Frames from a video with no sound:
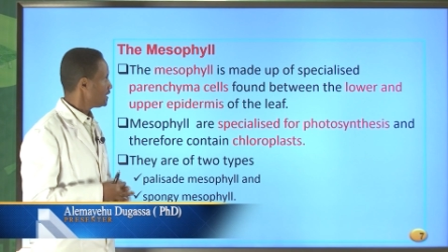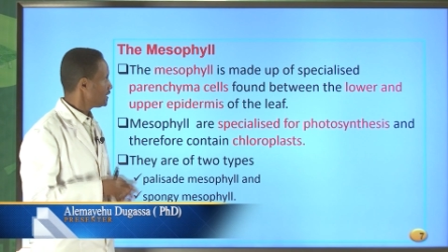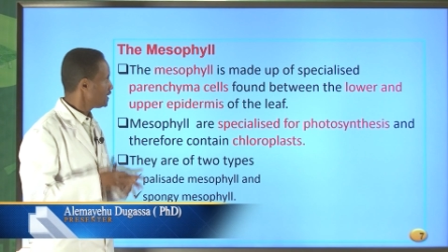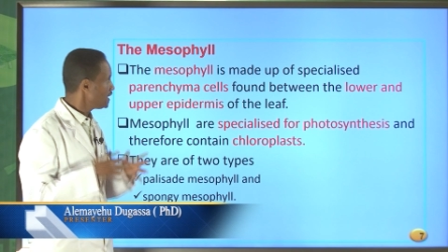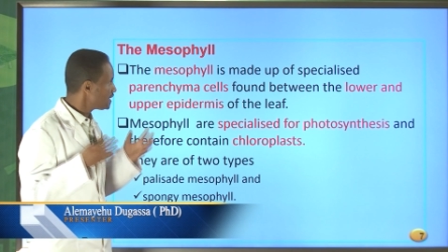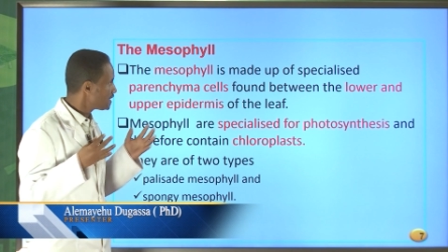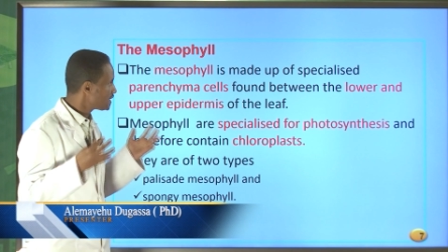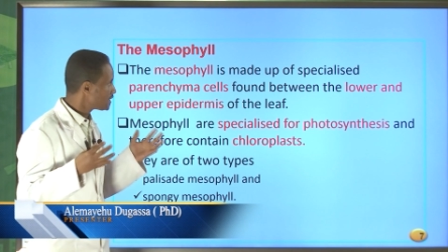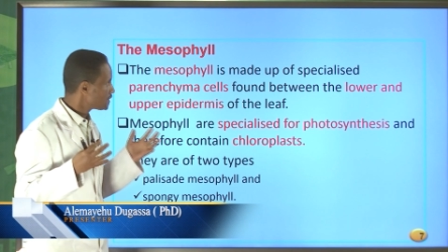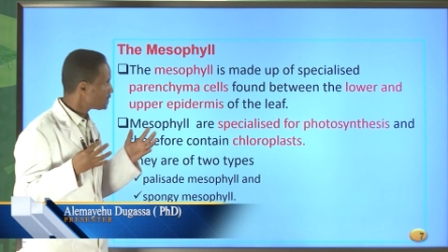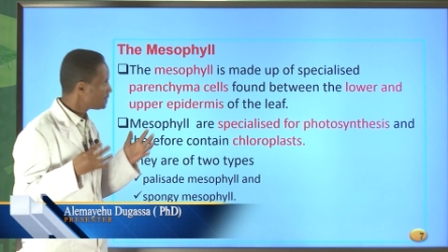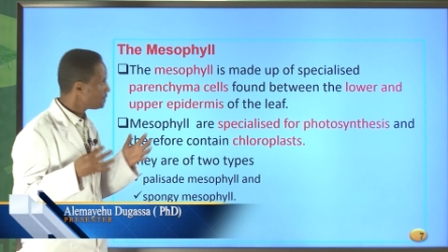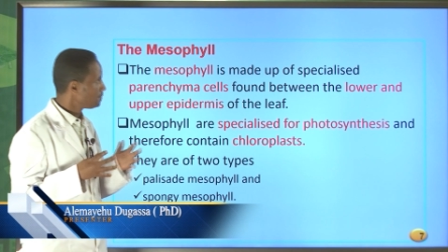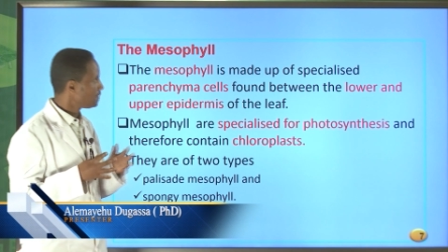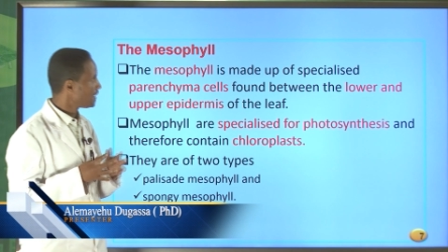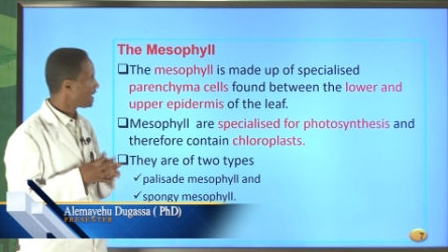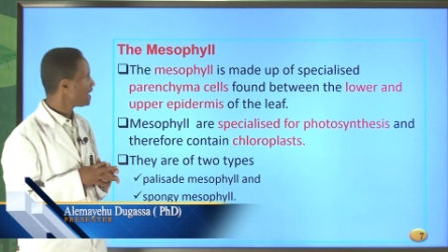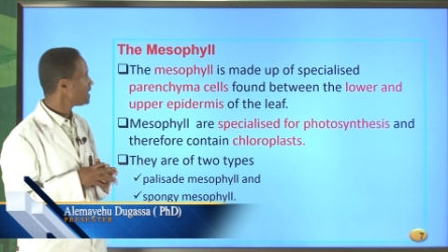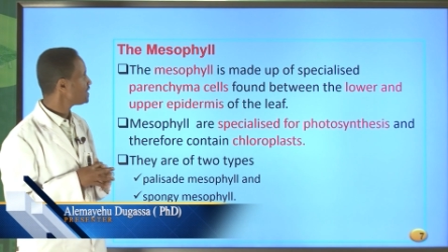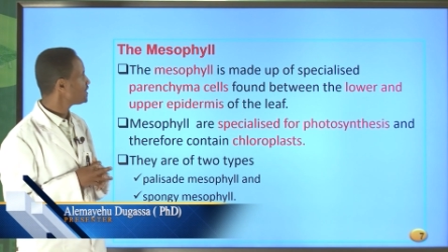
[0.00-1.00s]
This
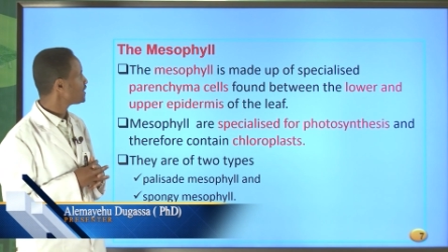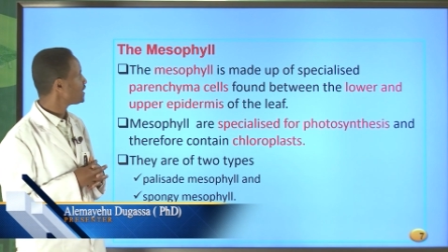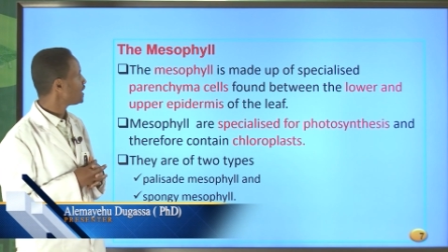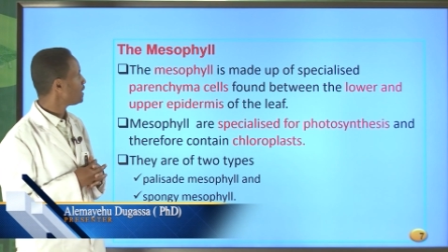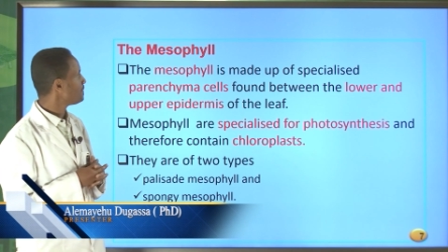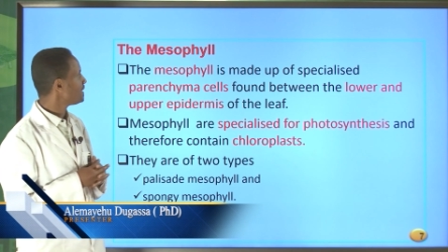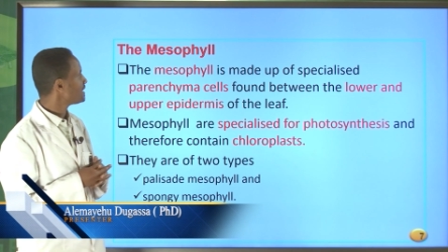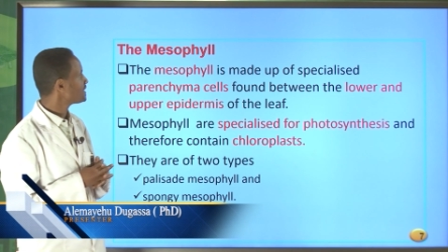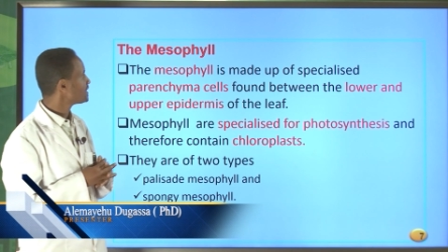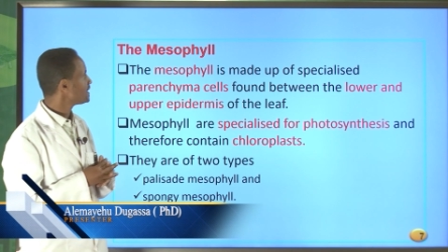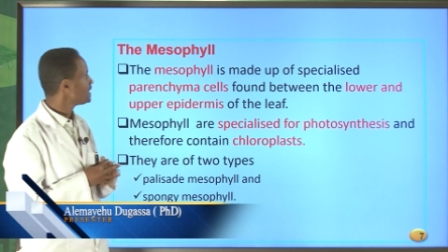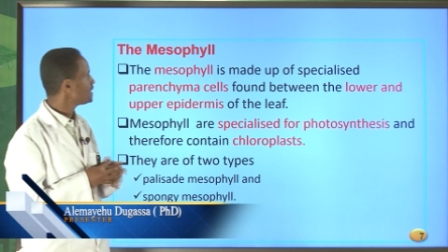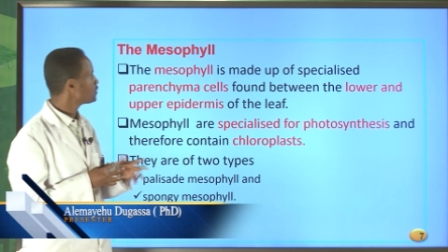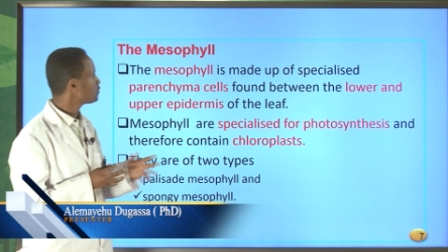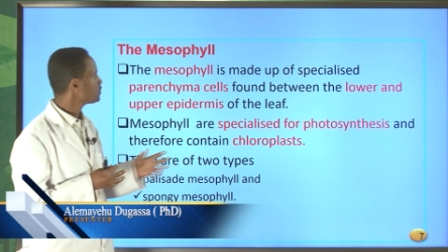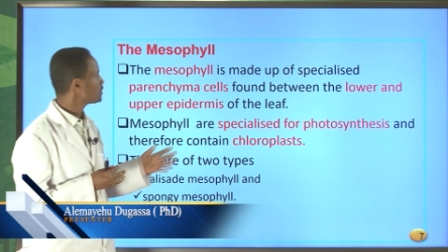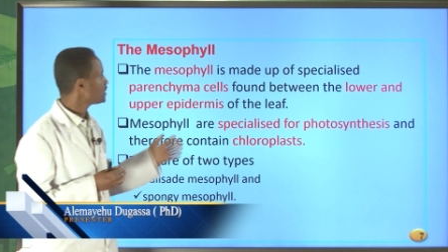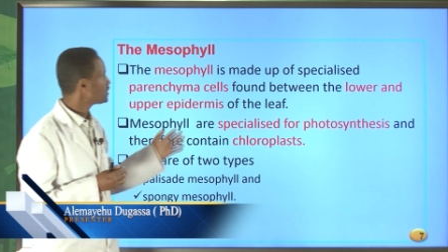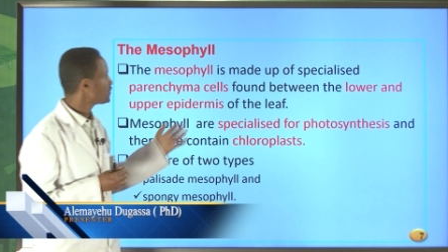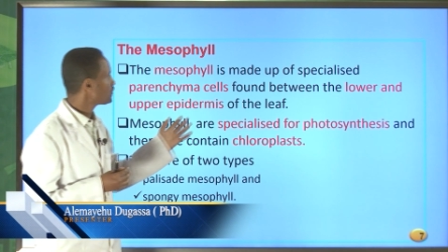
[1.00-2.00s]
parenchyma
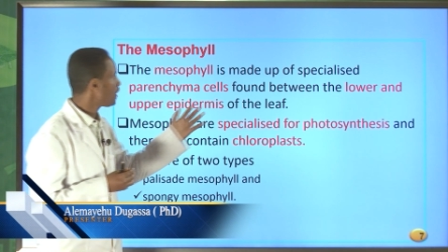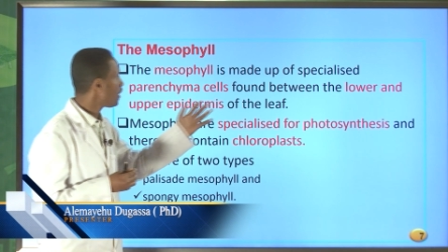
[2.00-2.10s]
cells which is